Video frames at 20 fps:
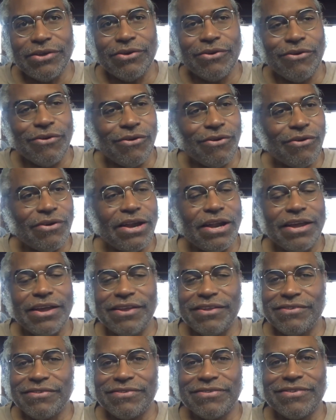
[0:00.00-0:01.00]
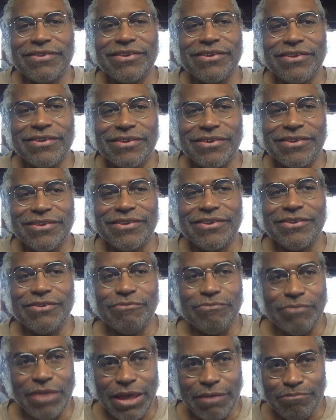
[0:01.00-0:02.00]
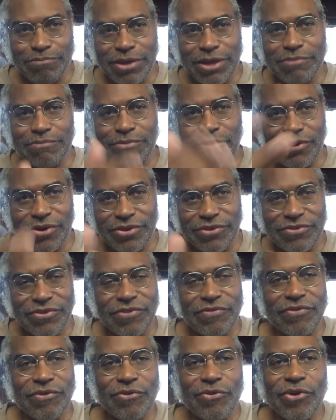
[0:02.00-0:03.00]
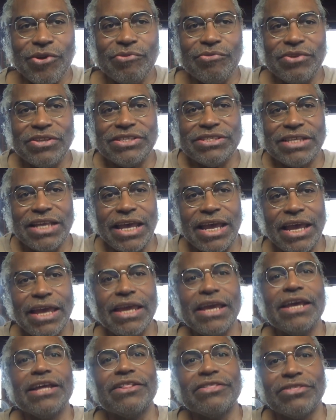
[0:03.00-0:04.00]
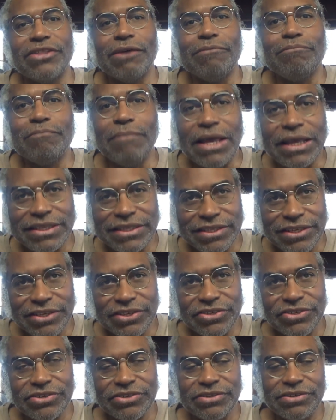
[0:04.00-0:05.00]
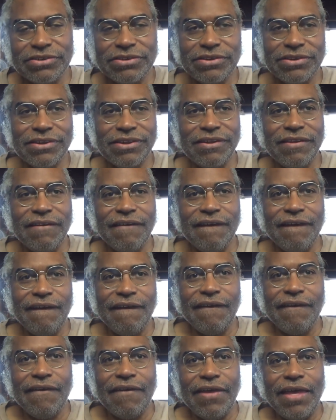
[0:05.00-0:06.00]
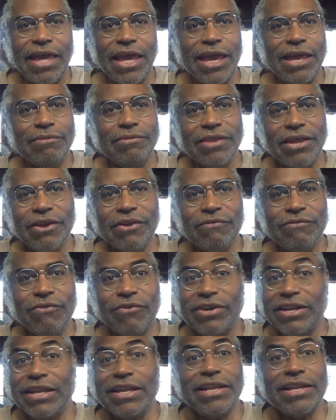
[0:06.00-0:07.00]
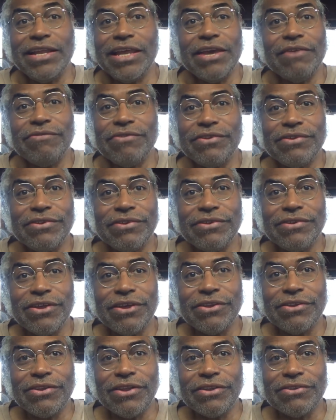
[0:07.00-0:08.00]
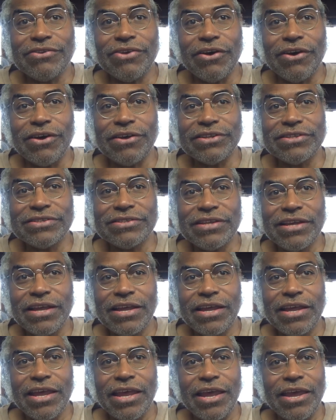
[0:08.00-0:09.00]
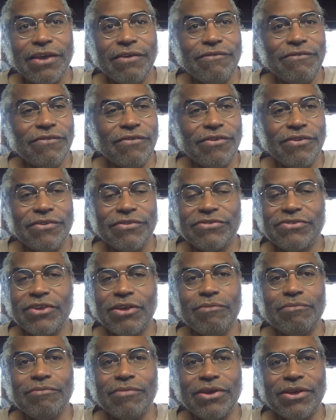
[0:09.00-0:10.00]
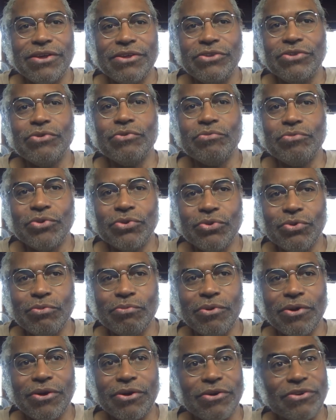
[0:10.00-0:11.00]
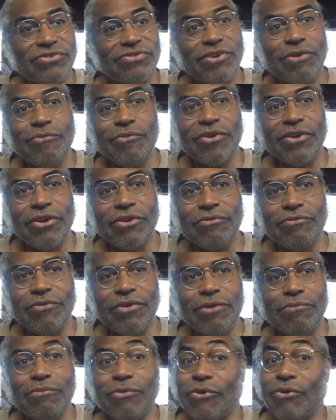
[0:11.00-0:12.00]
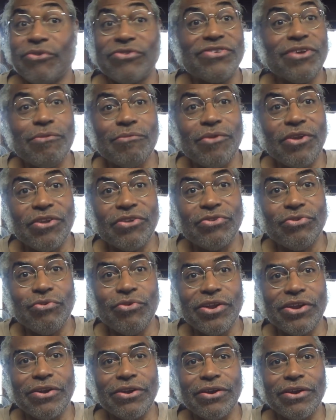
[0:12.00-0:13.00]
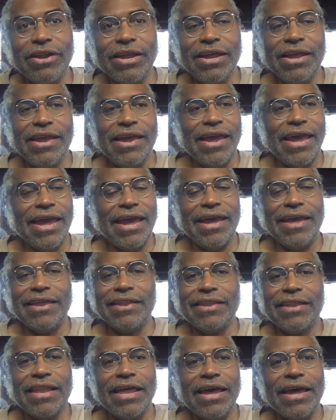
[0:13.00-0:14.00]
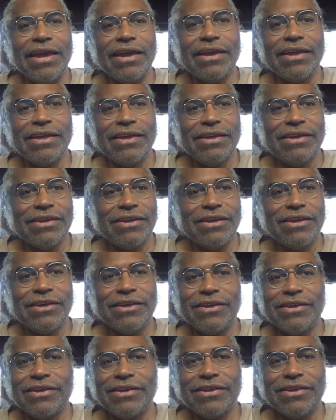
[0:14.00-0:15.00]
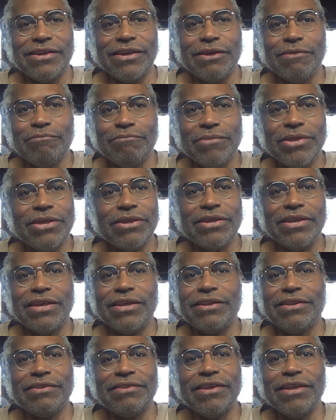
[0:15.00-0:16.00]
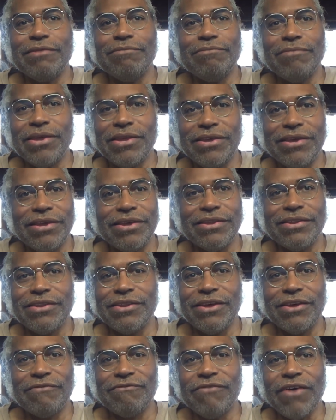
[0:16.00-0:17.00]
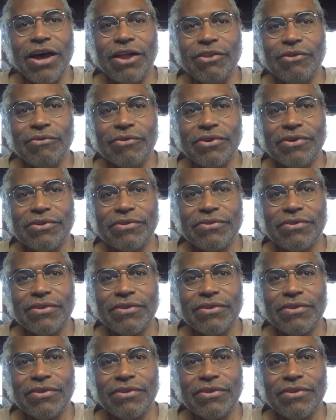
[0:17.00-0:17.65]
or as uh, that big boy Jim from Corn would say, the message. And therefore, they didn't give a, a, a toss if uh, some YouTuber or someone on Rumble or someone on Twitter had like uh, a million, 10 million uh, followers.